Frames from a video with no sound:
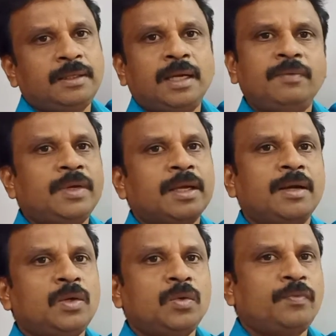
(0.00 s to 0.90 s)
That we
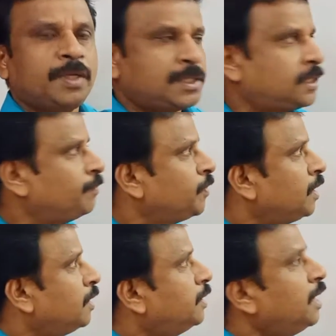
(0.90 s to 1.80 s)
can do first.
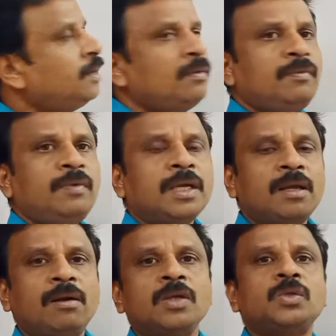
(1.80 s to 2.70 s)
Then we
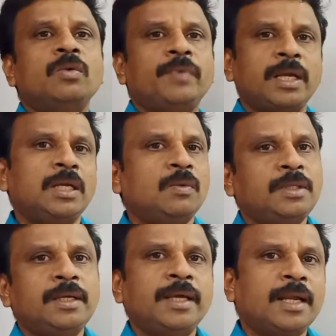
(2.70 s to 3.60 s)
can also find out
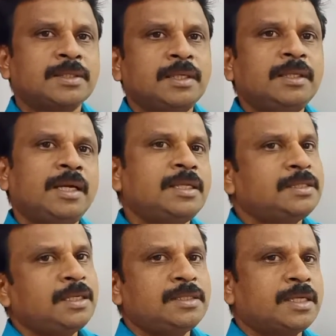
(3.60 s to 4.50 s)
the direction, that
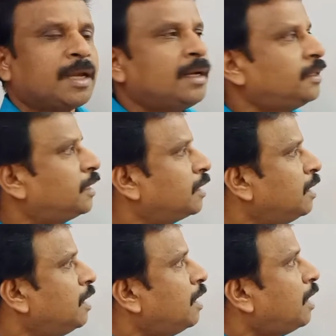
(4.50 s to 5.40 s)
is the second thing.
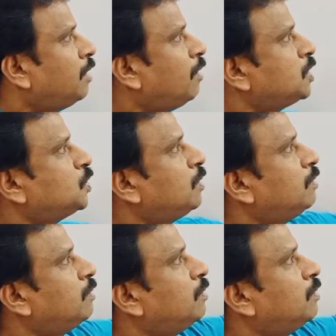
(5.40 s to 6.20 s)
And also